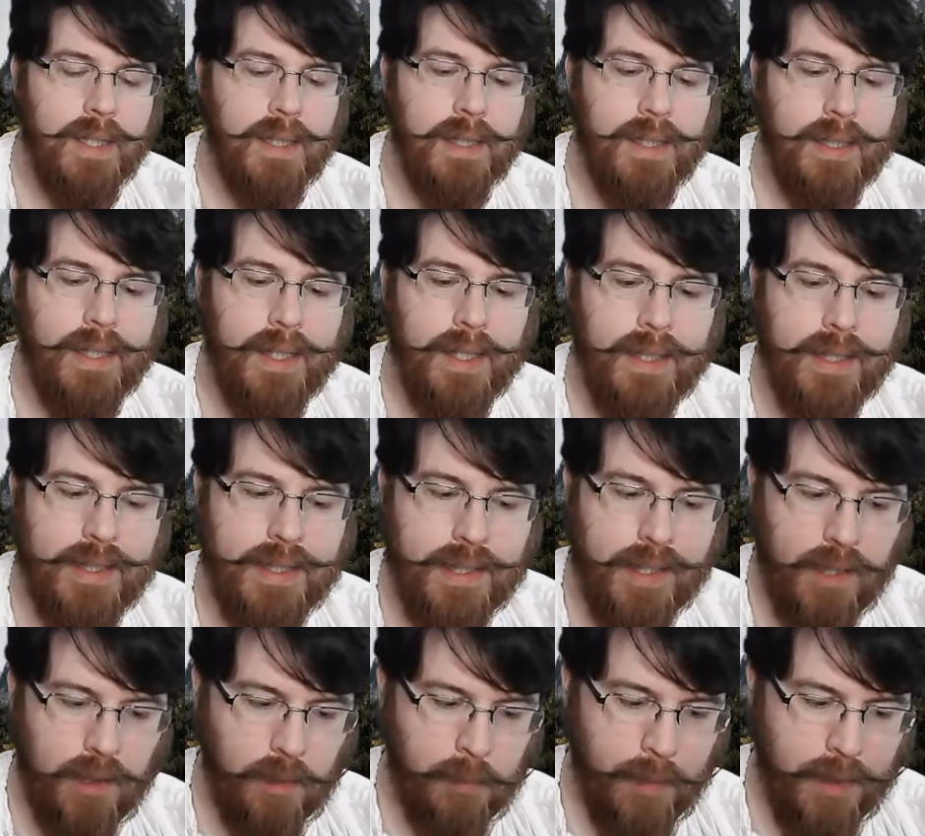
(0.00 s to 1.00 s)
The
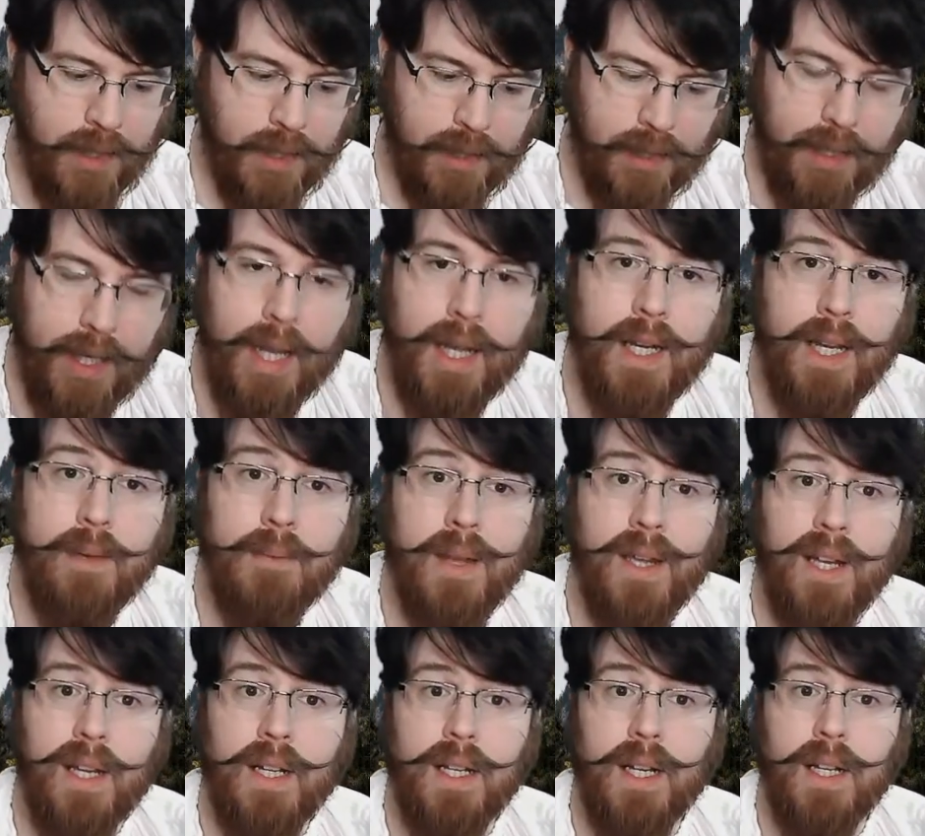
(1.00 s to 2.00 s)
skill being, can I
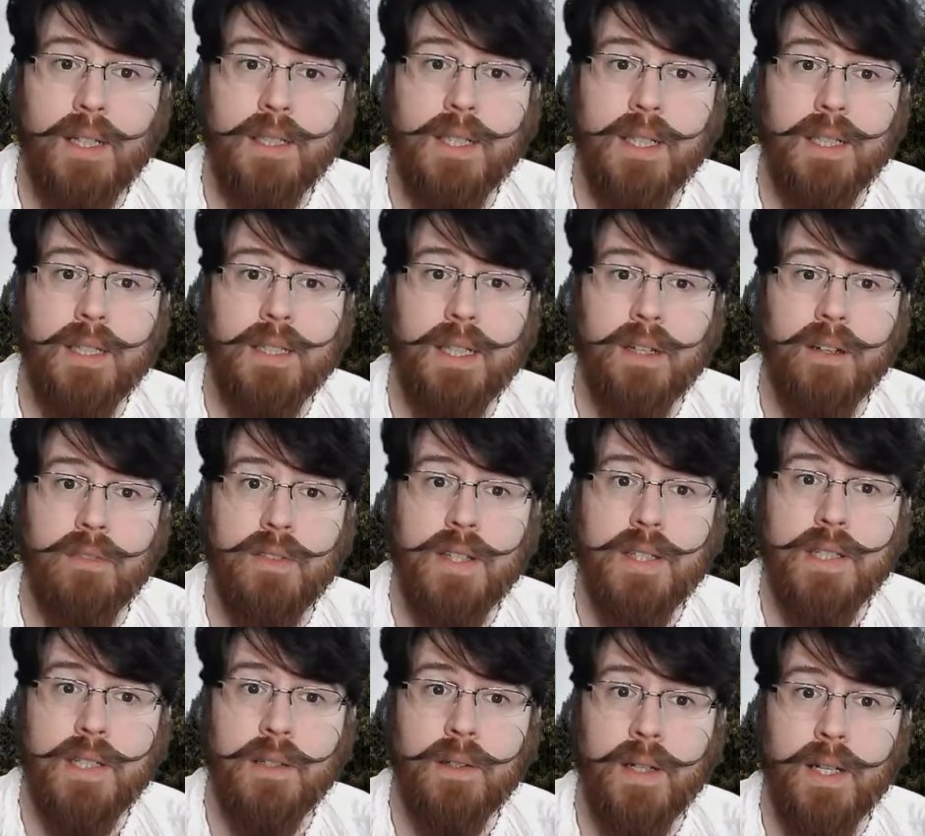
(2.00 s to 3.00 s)
make a cocktail out of
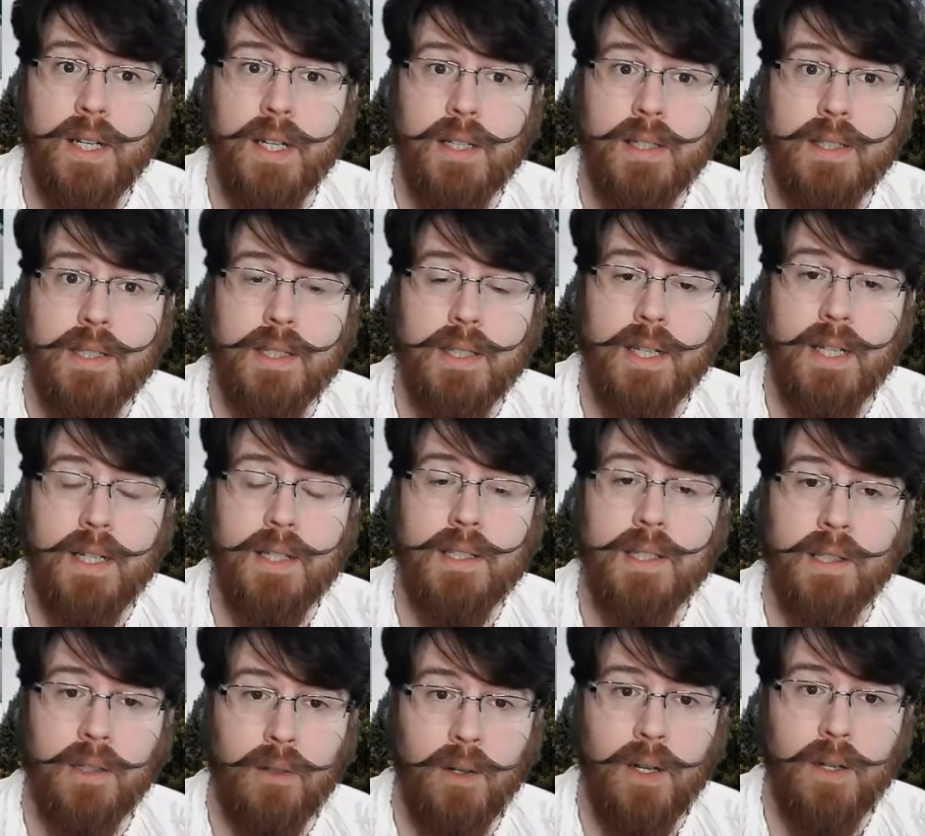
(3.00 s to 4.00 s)
these ingredients that
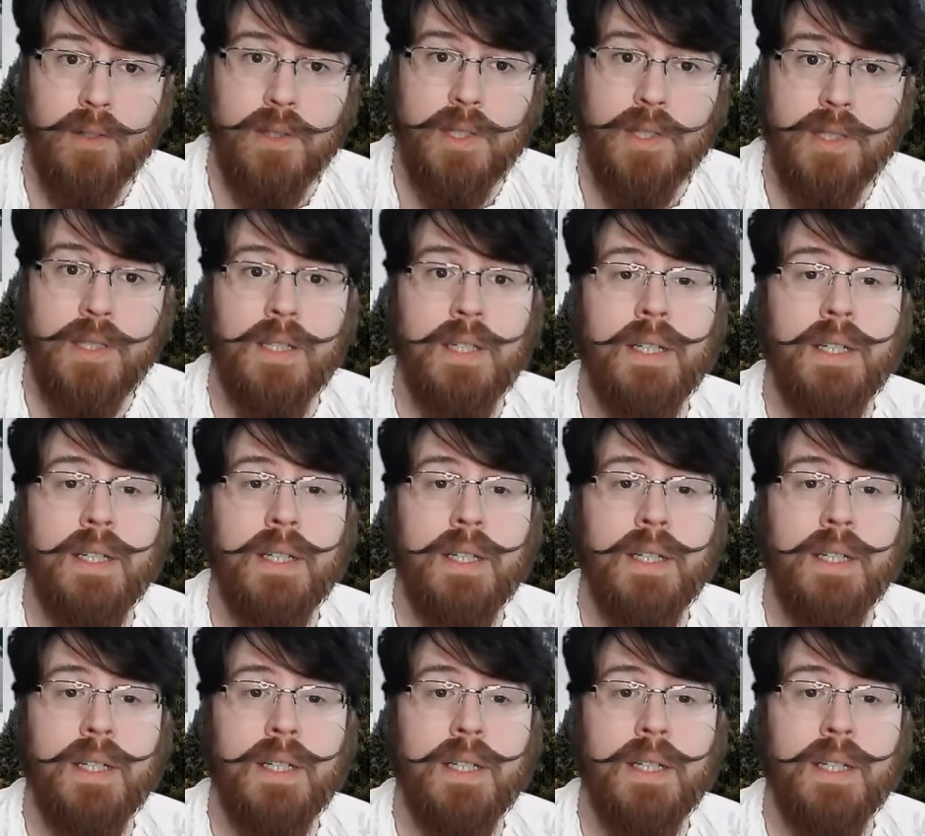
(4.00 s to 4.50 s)
isn't gross?